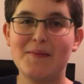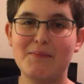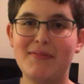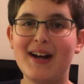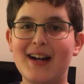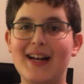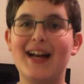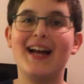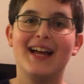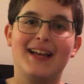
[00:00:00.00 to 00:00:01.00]
But
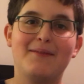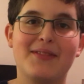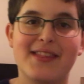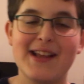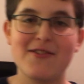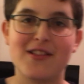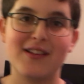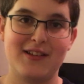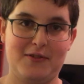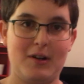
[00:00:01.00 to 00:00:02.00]

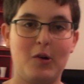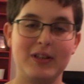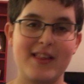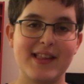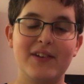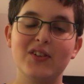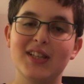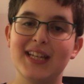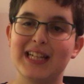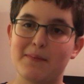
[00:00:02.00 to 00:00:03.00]
seriously though, only
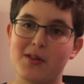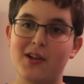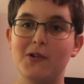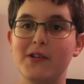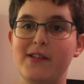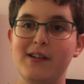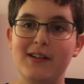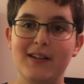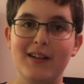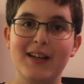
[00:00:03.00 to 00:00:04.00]
17 episodes.
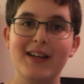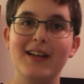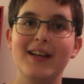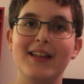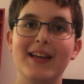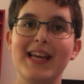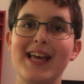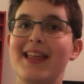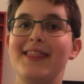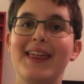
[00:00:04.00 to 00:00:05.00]

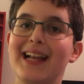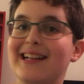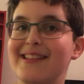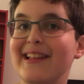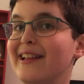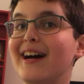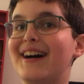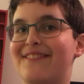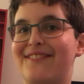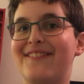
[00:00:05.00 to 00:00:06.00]
That isn't
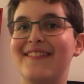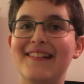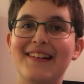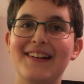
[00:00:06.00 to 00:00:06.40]
enough.